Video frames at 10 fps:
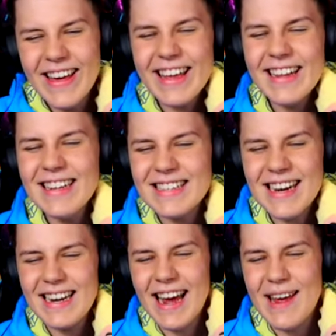the
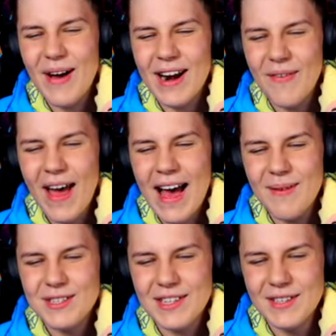guillotine came out of
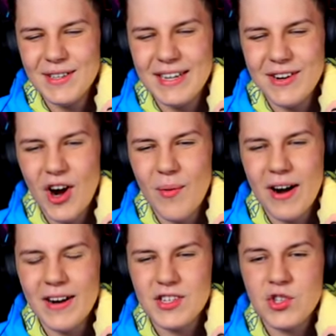absolutely
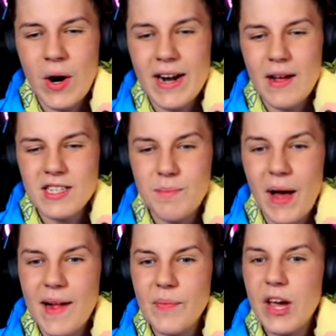nowhere and destroyed us,
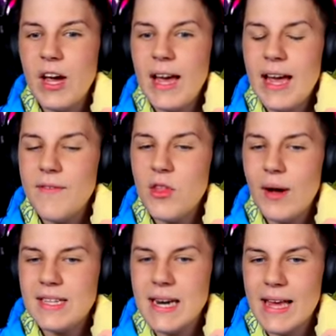but even though
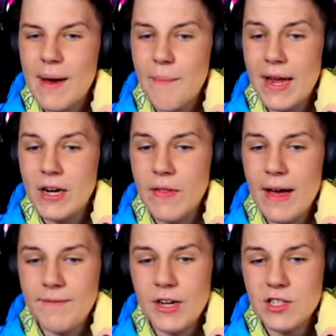I didn't get many on
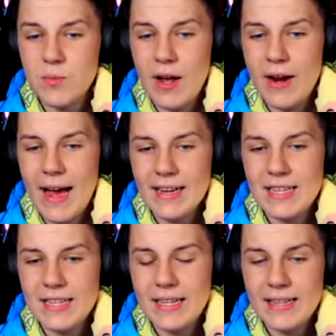that first one
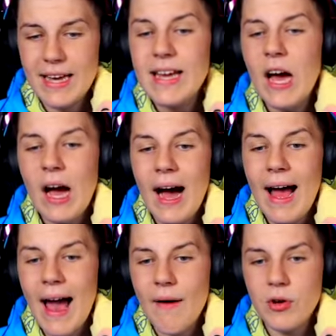accidentally, I
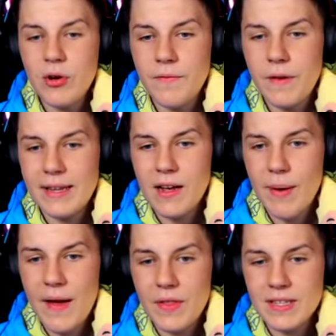have a good feeling
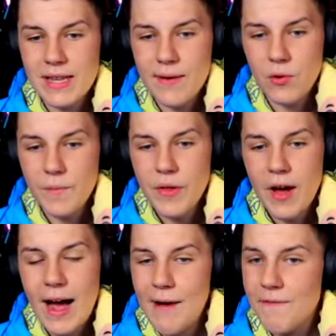about this level.
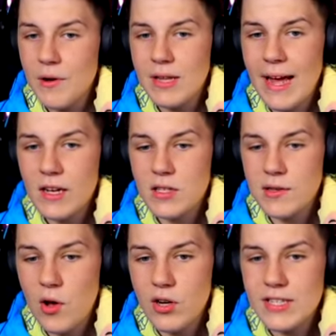I feel like as
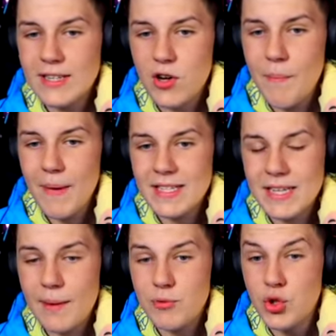long as I don't mess
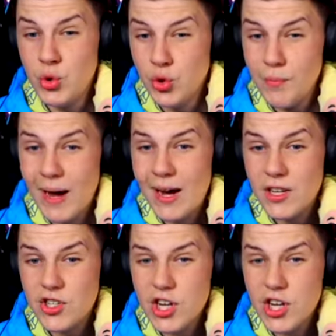it up too much,